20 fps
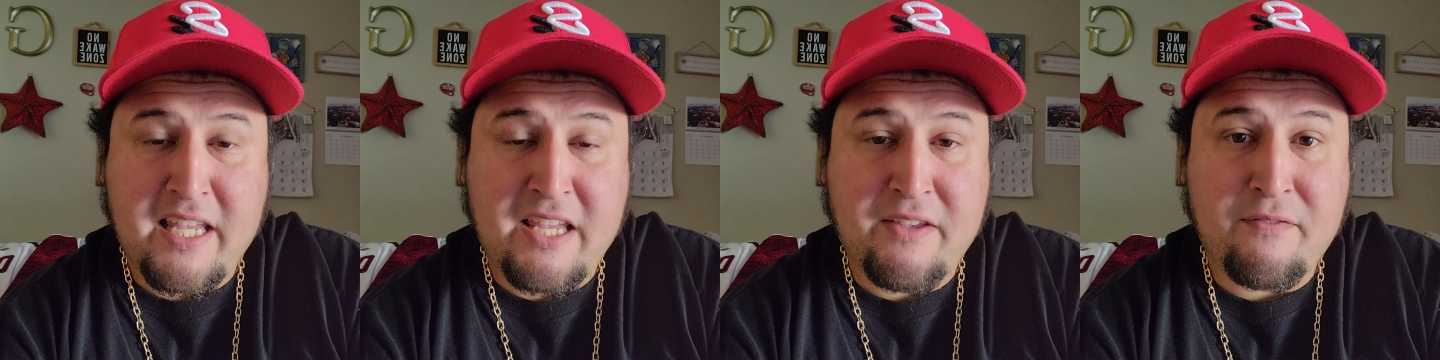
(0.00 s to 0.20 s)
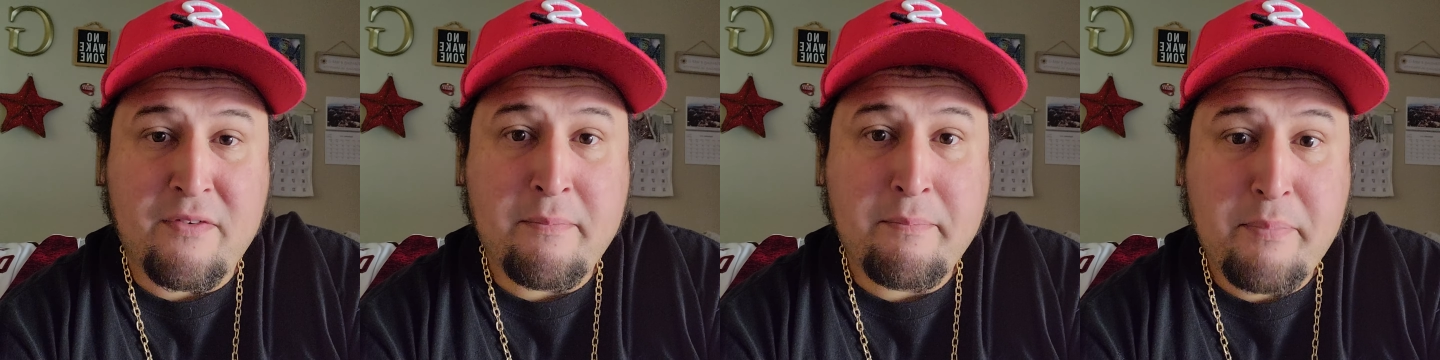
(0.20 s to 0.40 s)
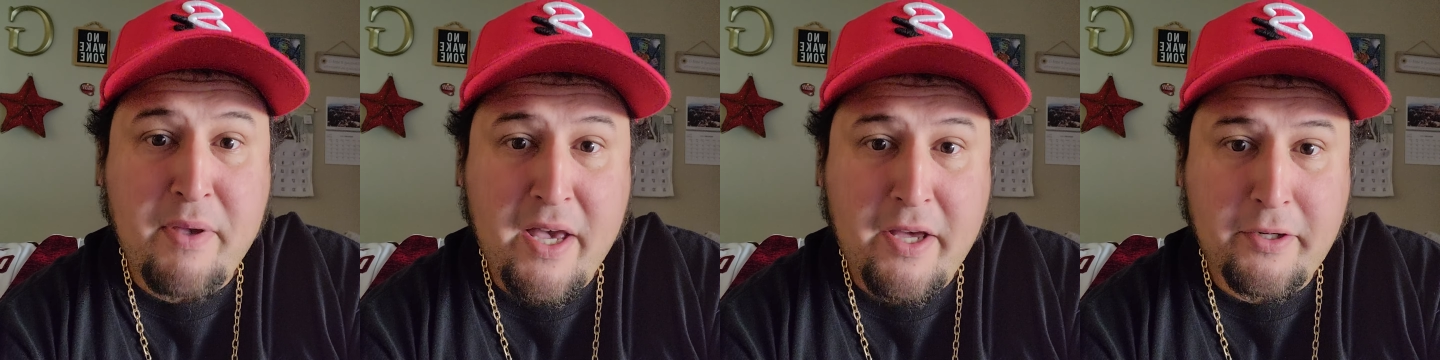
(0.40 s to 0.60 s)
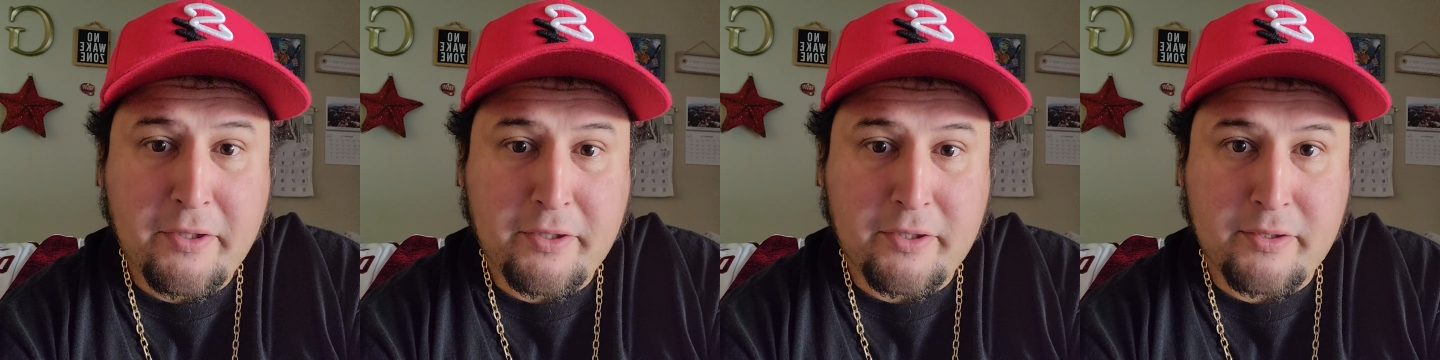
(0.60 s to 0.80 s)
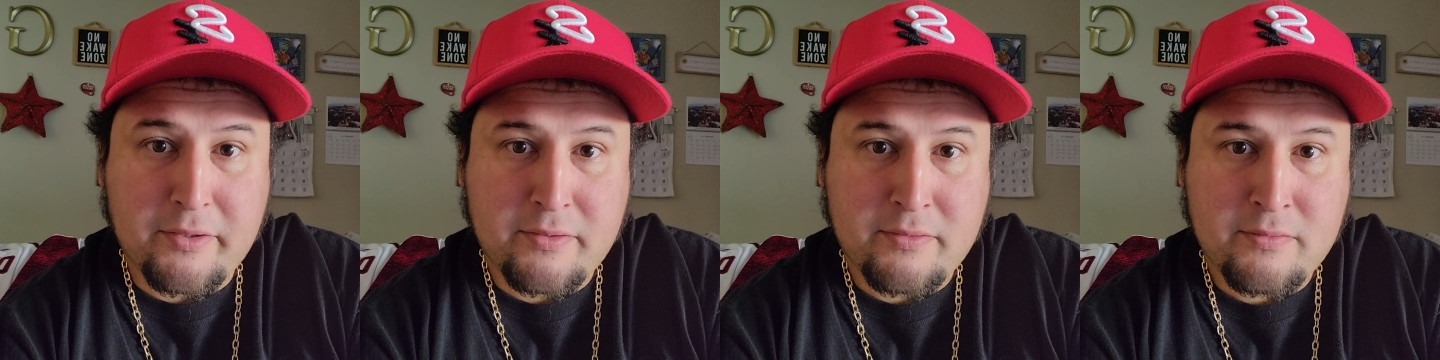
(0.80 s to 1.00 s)
even
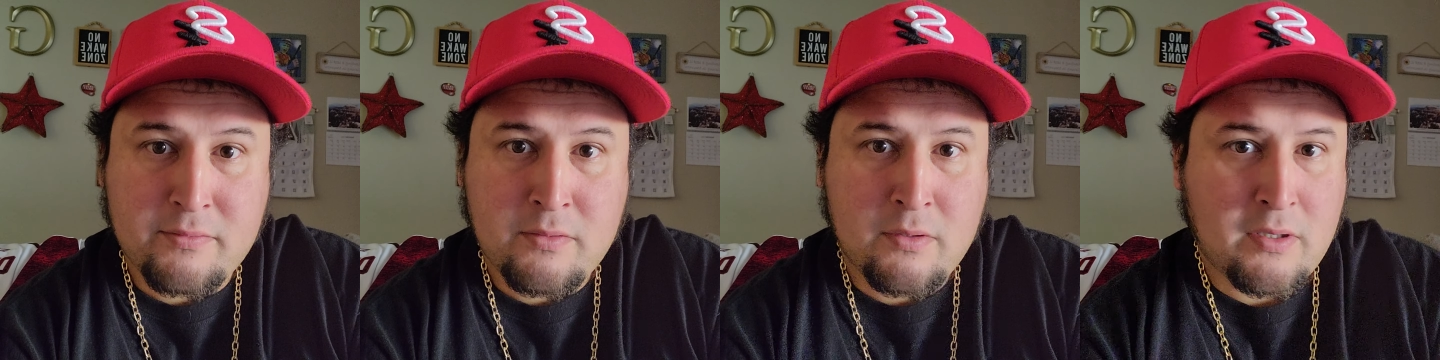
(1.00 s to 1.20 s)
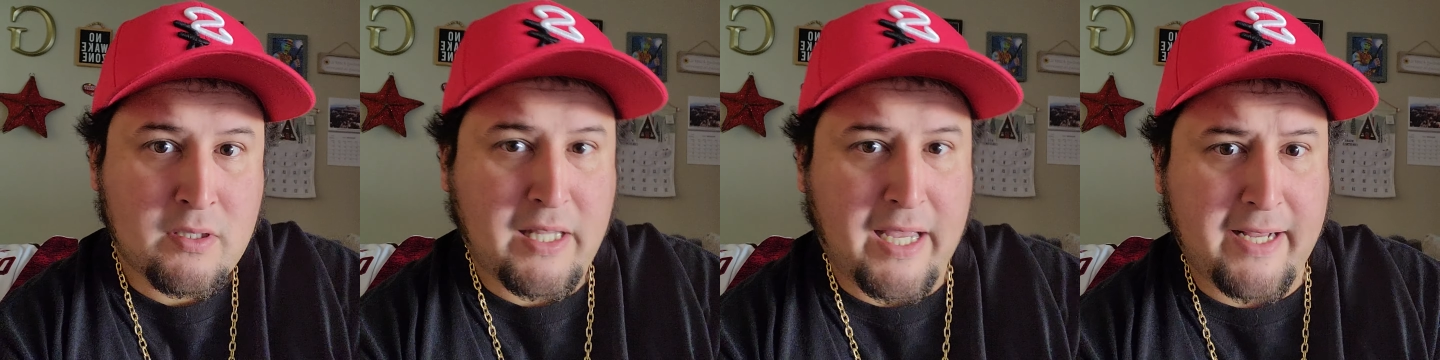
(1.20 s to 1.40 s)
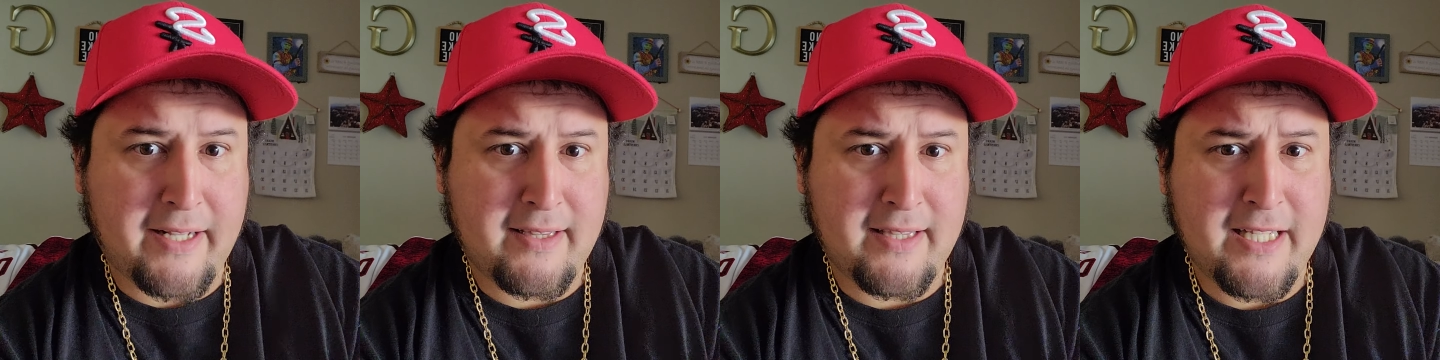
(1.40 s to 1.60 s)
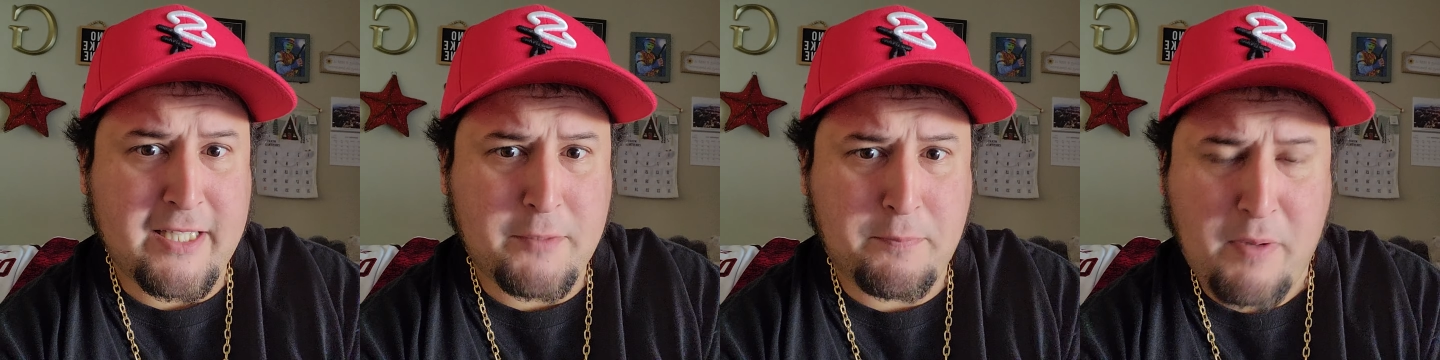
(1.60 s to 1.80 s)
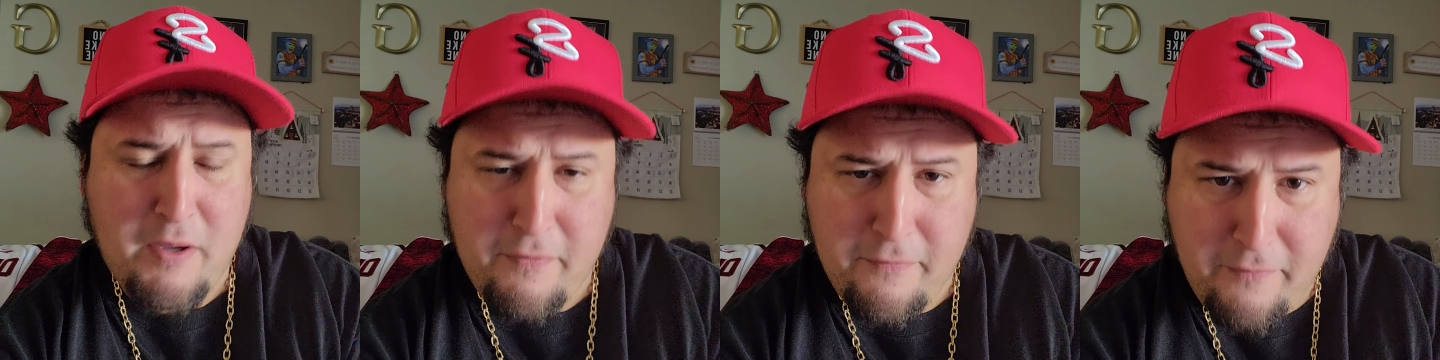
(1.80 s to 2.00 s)
better. Like,
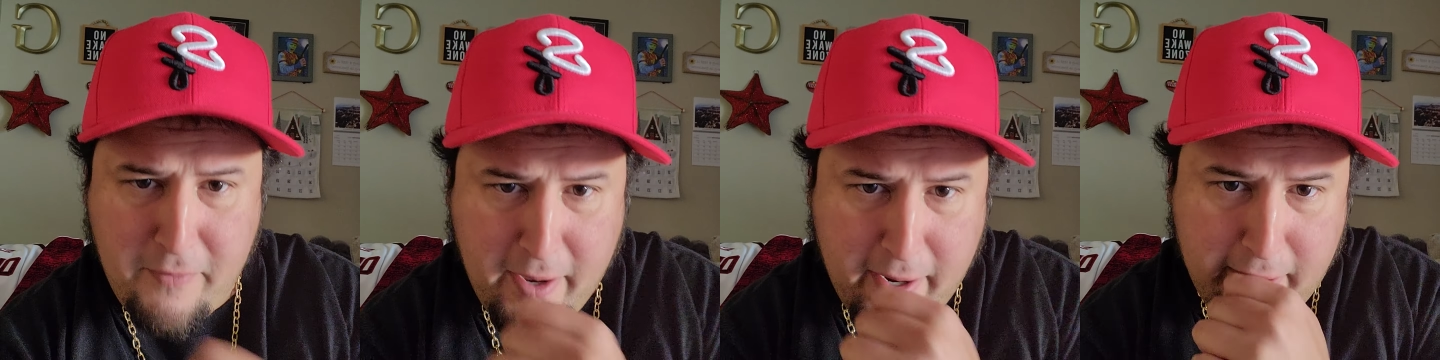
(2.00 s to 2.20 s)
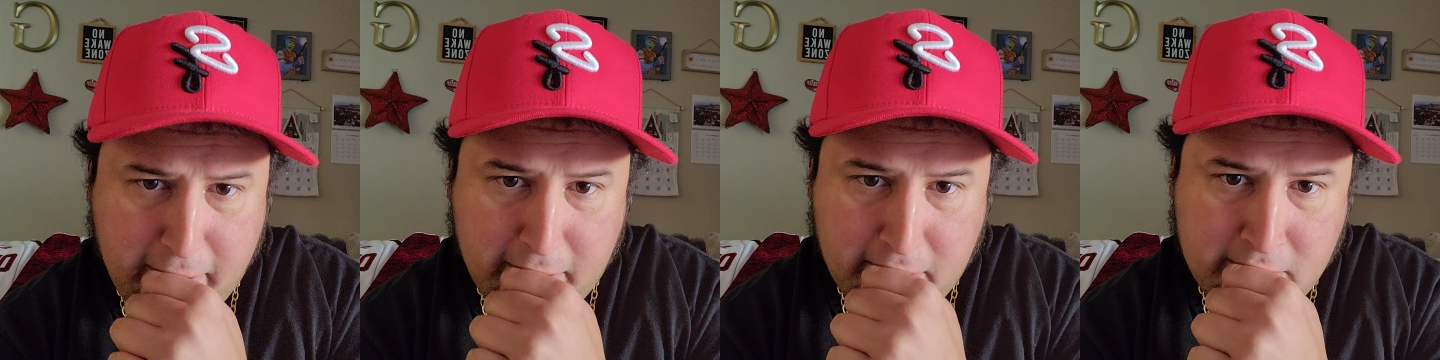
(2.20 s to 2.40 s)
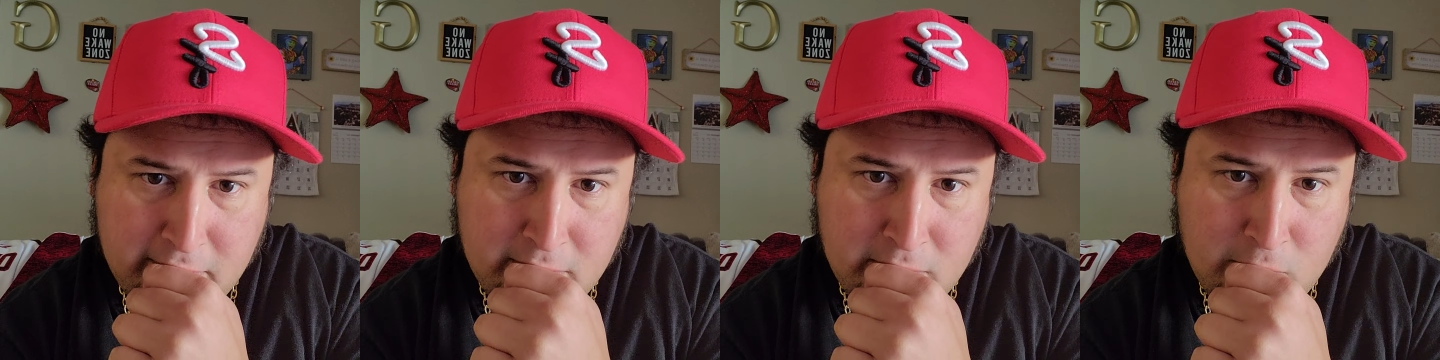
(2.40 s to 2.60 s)
let's be fair.